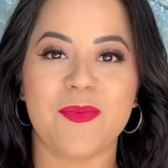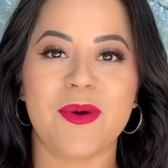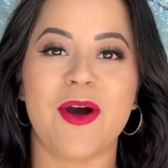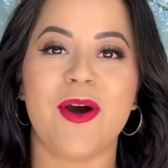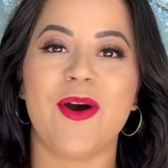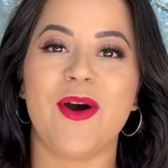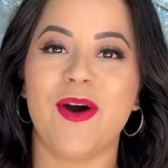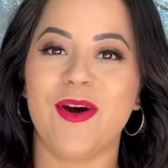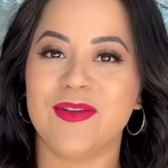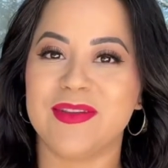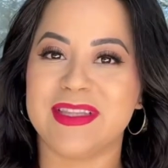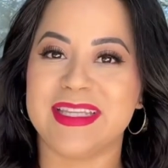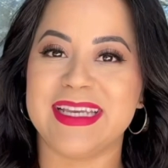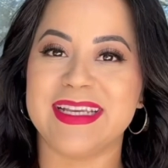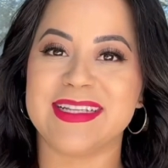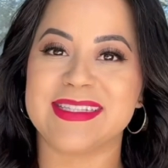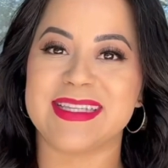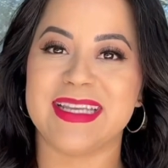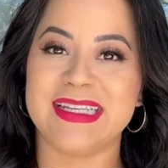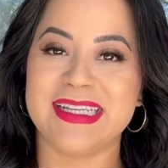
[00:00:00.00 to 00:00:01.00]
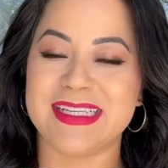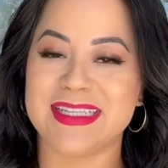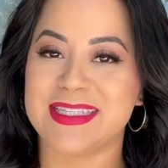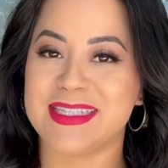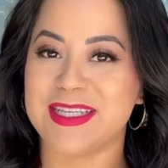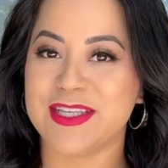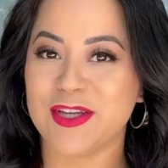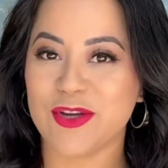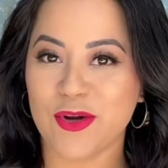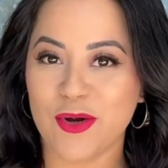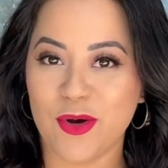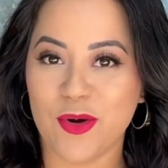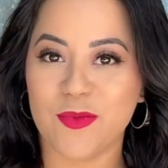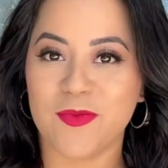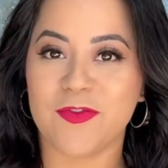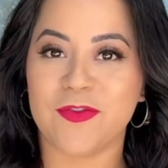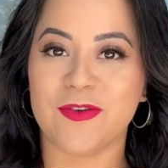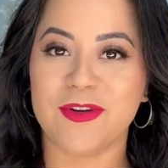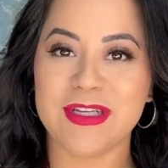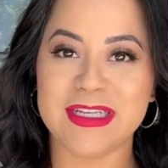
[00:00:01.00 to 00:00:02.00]
about all things listing your
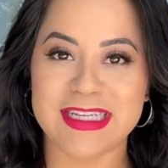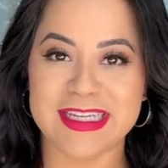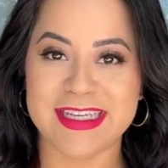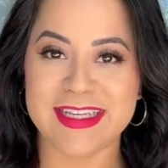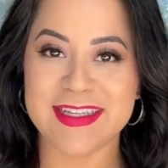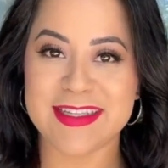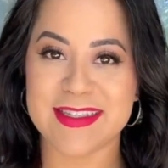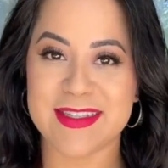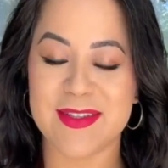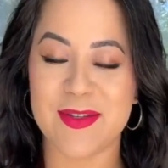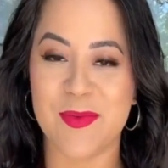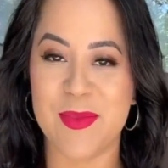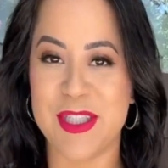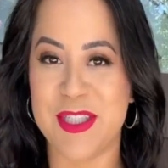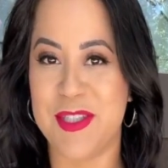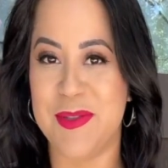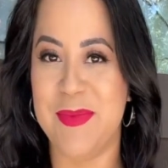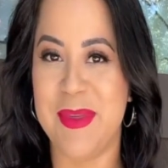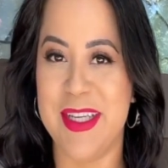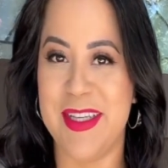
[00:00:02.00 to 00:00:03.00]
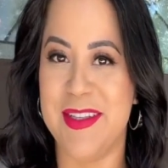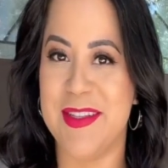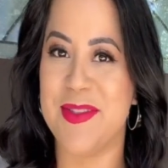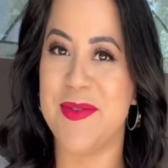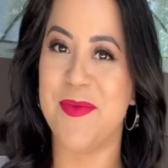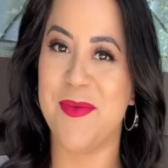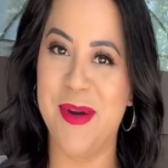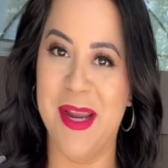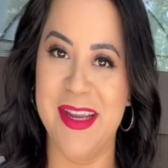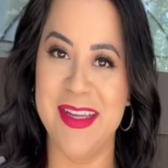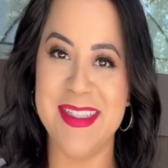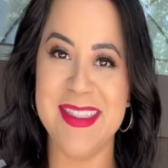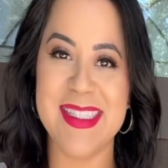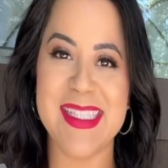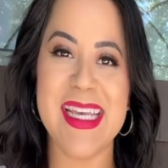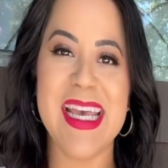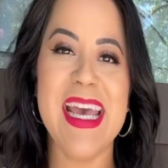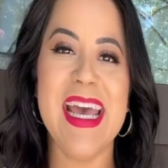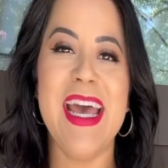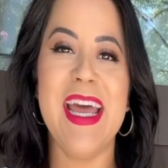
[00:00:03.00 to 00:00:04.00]
home for lease, which means
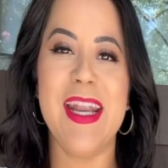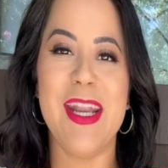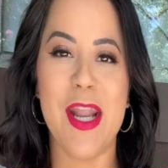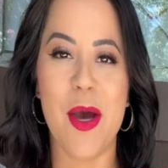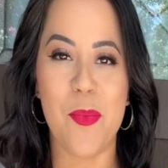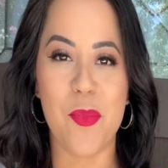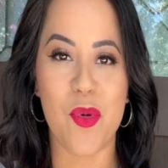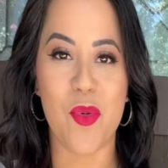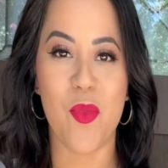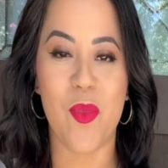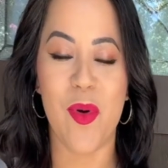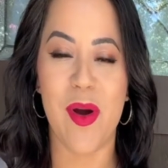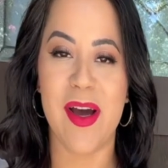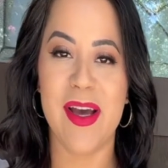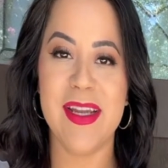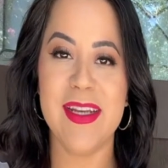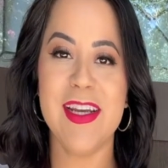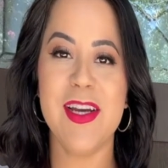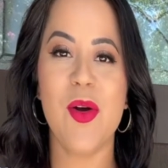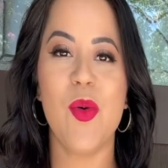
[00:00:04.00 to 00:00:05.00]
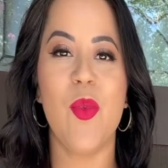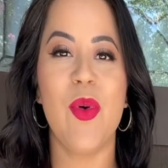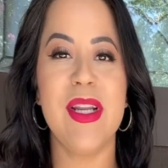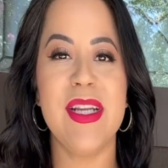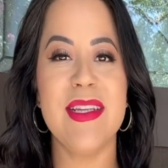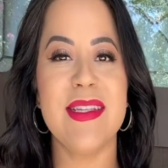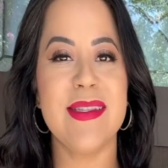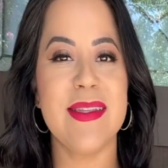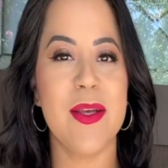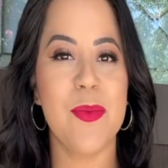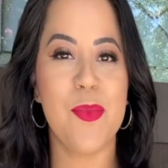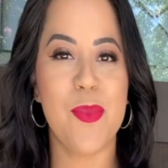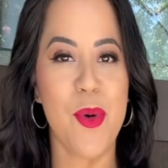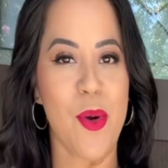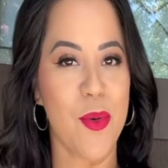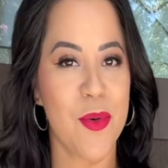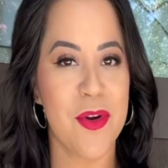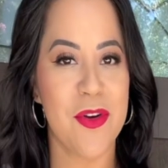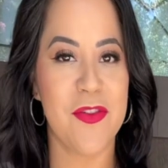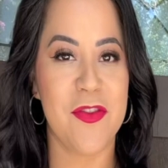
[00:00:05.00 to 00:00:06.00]
rent. Number one, what is the
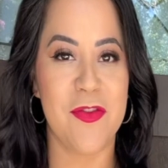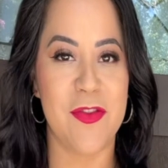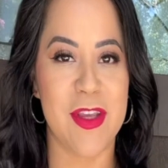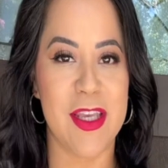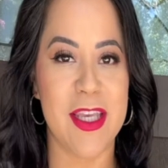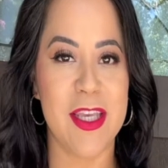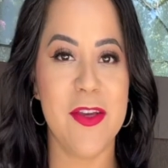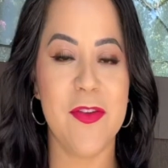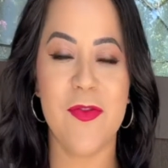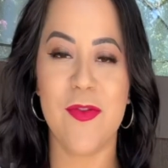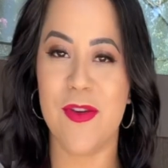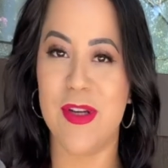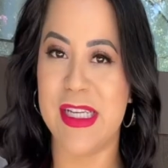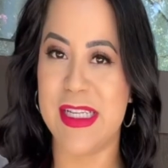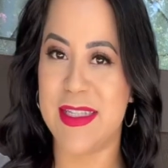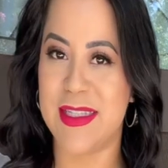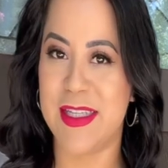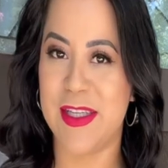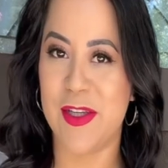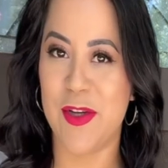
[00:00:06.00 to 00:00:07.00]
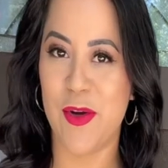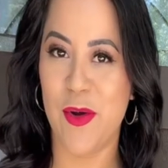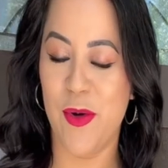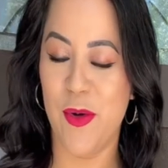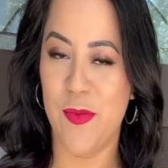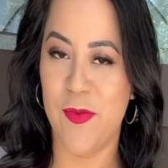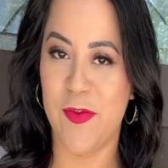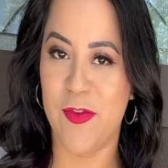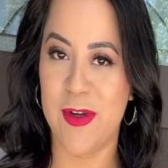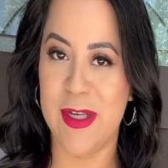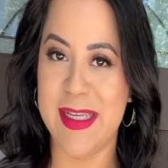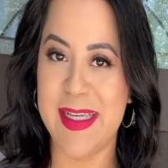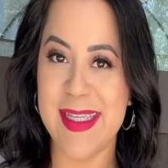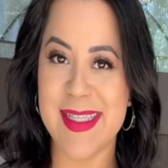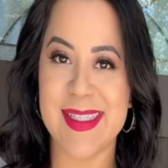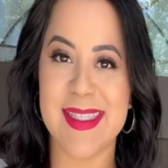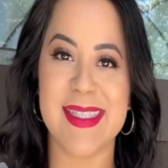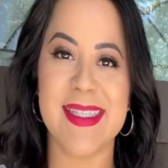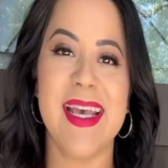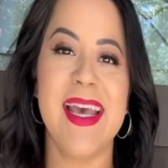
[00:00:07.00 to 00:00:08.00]
broker fee for listing your home for
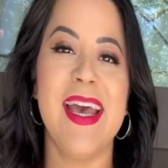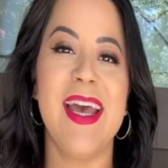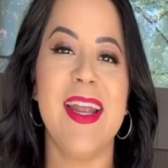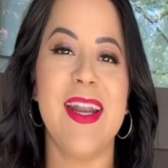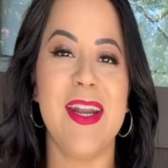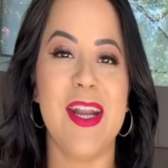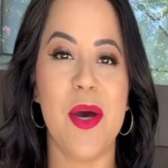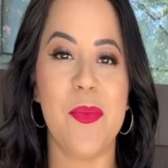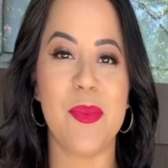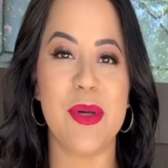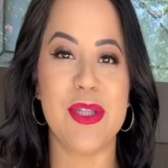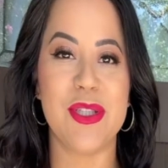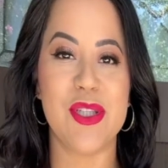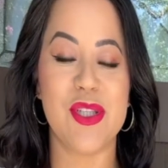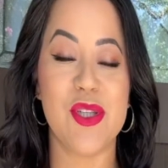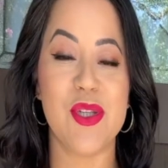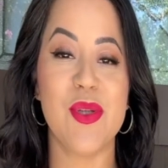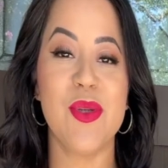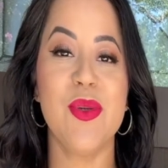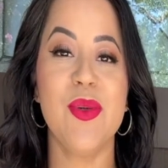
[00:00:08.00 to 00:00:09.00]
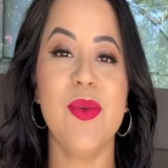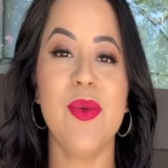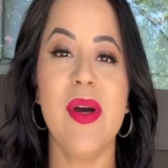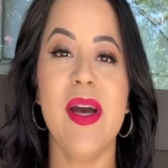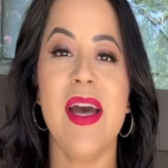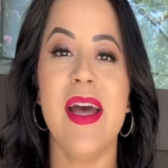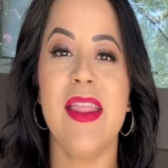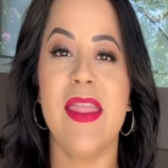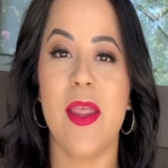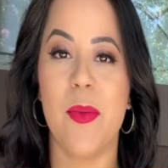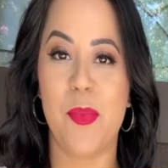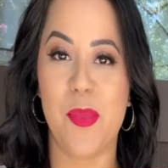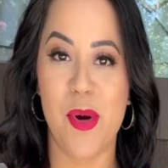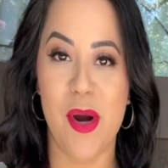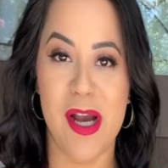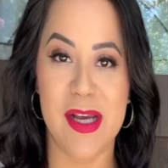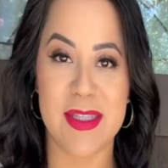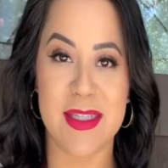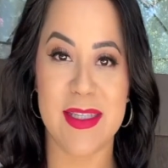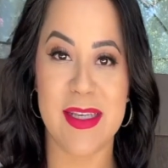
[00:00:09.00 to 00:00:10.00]
lease? Number two, the
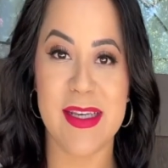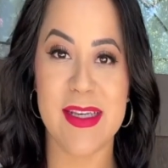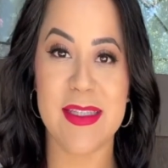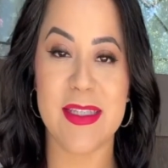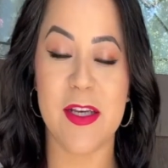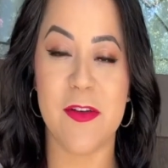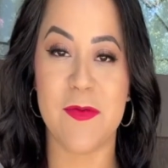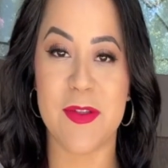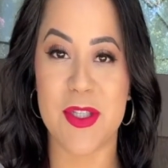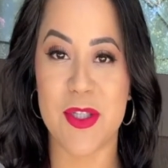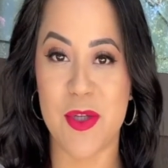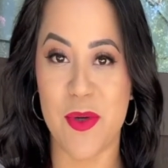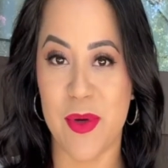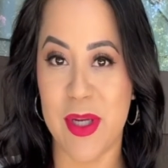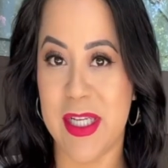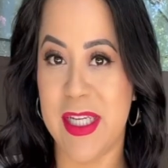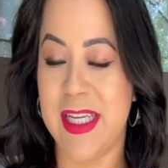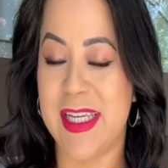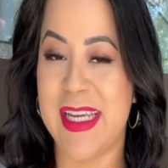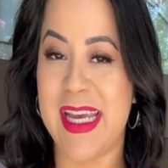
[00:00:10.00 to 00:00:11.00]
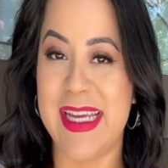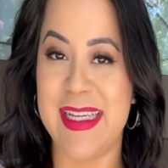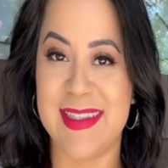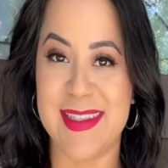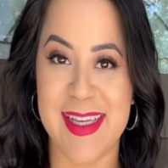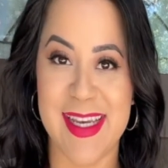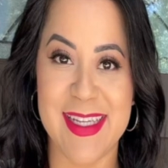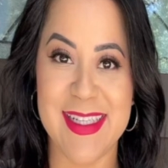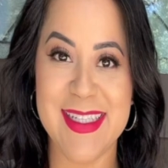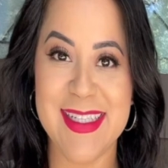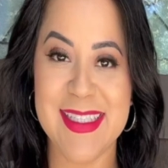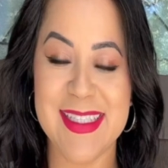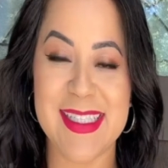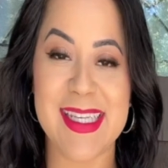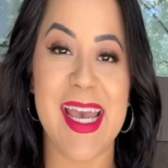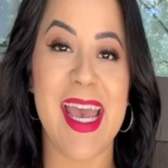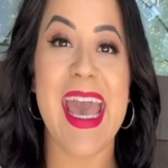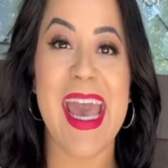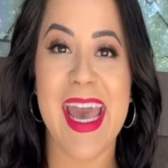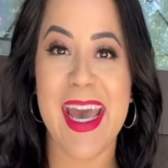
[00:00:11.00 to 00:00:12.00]
process of screening a
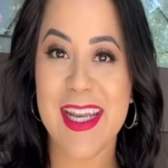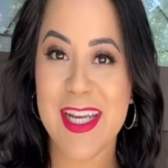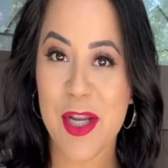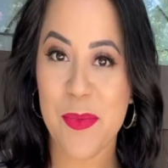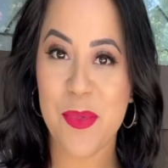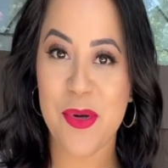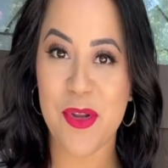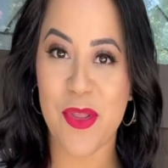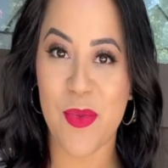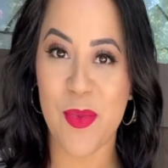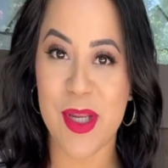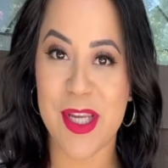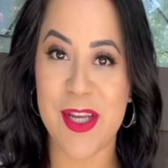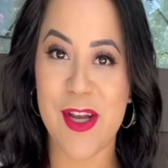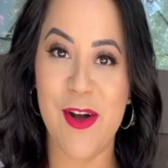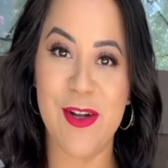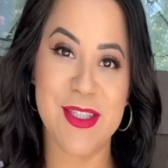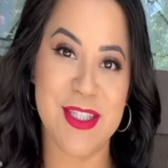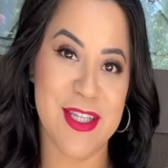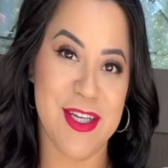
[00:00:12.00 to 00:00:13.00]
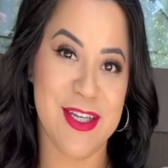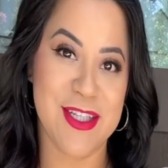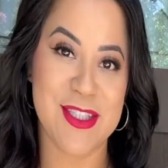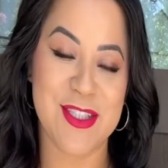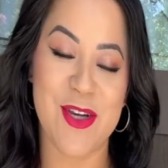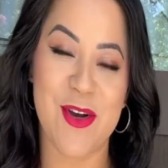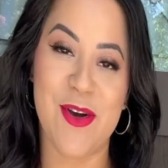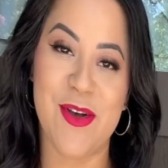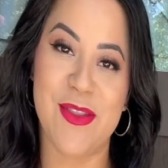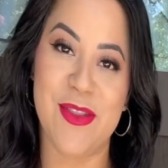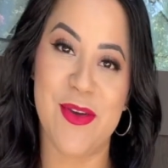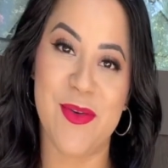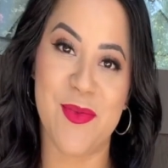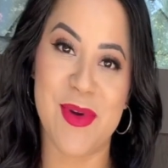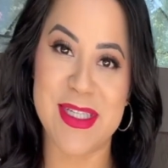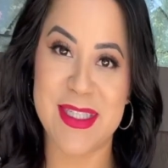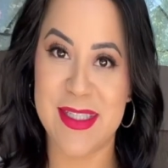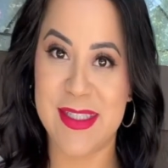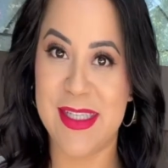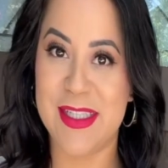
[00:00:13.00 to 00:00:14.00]
tenant. And number three, I'll touch on the
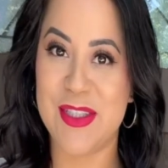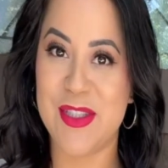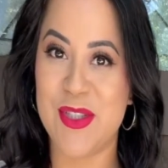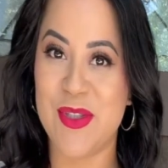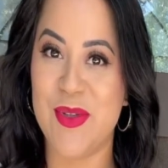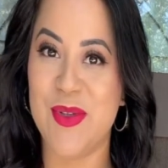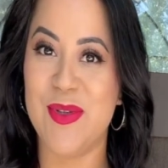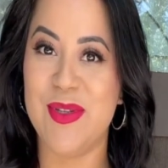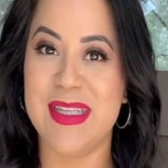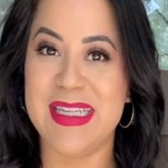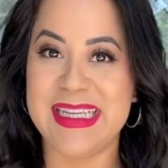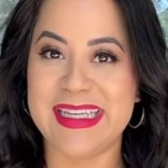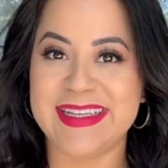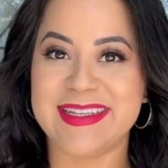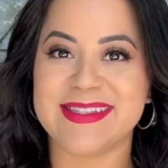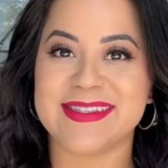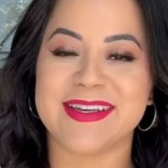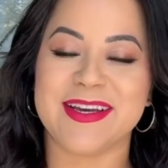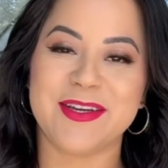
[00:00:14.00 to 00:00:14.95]
residential lease